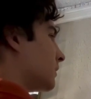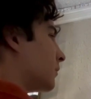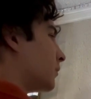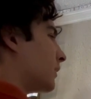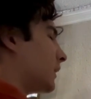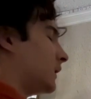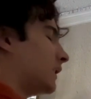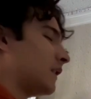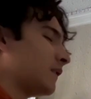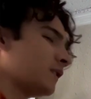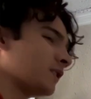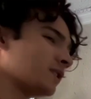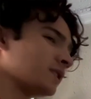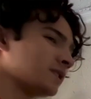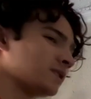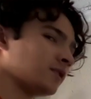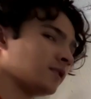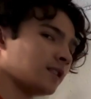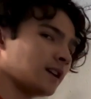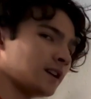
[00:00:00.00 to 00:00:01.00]
But I definitely
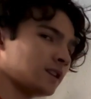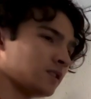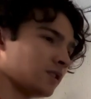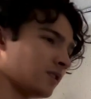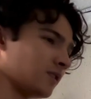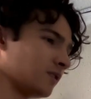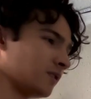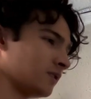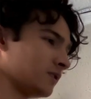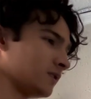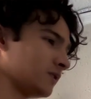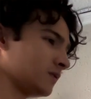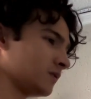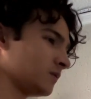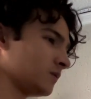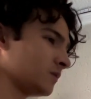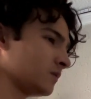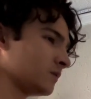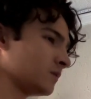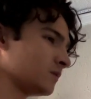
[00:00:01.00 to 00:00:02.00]
still like turtles,
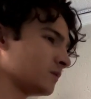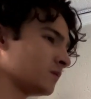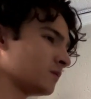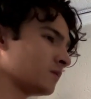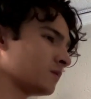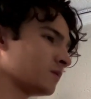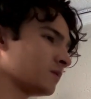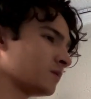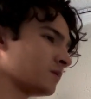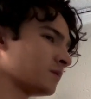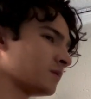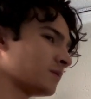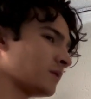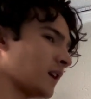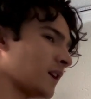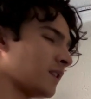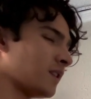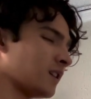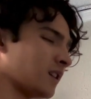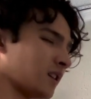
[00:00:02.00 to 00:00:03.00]

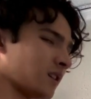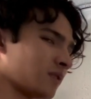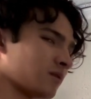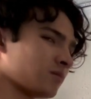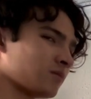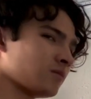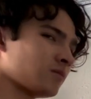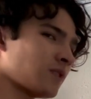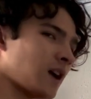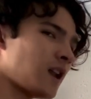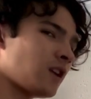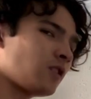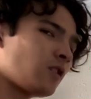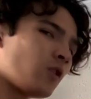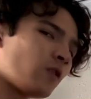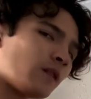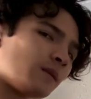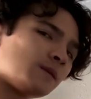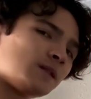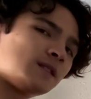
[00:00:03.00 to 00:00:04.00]
I think. I don't know
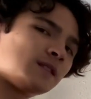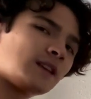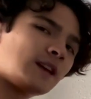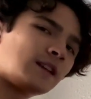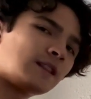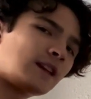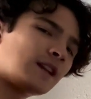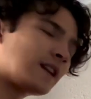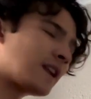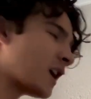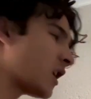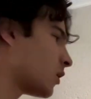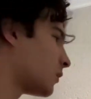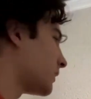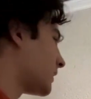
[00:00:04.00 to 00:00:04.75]
if I'm just saying that now